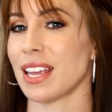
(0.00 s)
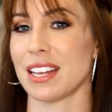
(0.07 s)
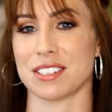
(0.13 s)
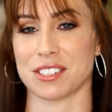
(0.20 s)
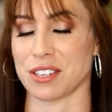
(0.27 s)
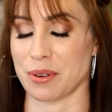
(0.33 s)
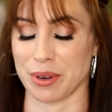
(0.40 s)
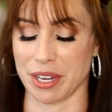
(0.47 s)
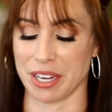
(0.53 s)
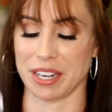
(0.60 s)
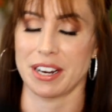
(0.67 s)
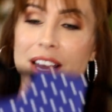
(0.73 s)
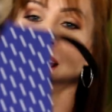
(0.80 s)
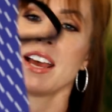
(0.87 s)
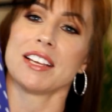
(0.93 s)
it's so
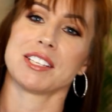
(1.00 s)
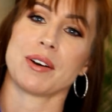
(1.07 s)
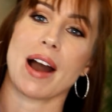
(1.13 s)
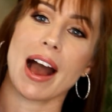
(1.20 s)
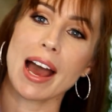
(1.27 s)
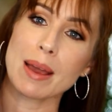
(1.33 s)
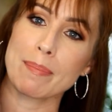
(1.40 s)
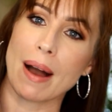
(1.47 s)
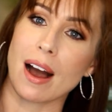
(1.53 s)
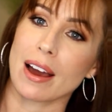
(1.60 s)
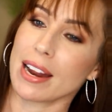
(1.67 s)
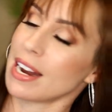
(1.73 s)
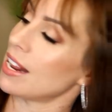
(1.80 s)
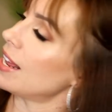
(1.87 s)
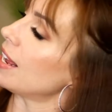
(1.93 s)
good. So I
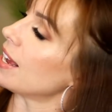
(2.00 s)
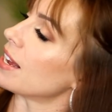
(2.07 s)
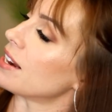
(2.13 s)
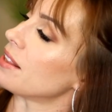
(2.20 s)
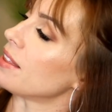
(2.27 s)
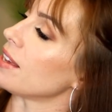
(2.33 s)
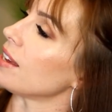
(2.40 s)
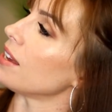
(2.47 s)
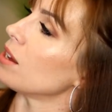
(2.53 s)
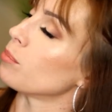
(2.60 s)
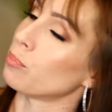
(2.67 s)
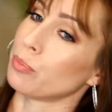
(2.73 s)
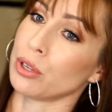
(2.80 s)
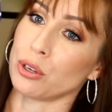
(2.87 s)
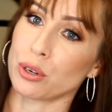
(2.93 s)
bought it in
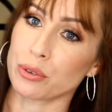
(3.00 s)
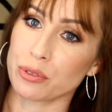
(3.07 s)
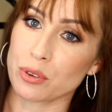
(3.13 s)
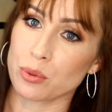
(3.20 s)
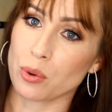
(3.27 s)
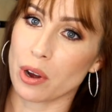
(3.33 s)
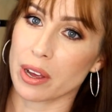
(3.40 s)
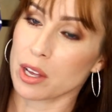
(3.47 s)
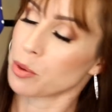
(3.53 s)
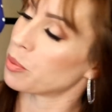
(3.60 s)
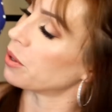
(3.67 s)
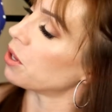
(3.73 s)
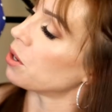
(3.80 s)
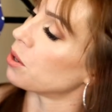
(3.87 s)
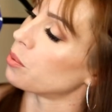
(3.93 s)
the beautiful royal
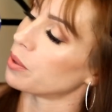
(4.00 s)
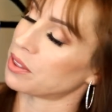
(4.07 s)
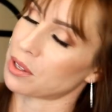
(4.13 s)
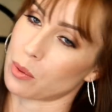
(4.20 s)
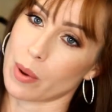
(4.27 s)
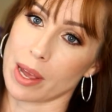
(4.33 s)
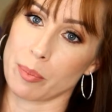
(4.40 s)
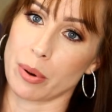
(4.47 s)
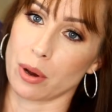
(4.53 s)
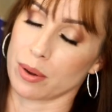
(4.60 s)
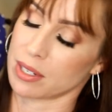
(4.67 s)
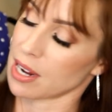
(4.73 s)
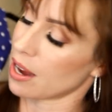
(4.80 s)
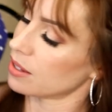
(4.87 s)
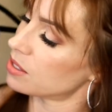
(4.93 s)
blue with the white
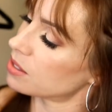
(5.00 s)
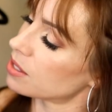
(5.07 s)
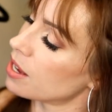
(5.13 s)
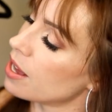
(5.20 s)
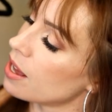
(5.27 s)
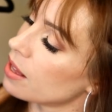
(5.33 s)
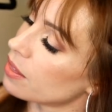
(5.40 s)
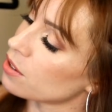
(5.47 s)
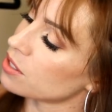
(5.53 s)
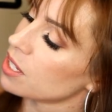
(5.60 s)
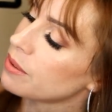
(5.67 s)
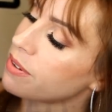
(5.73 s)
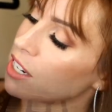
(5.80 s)
polka dots. There's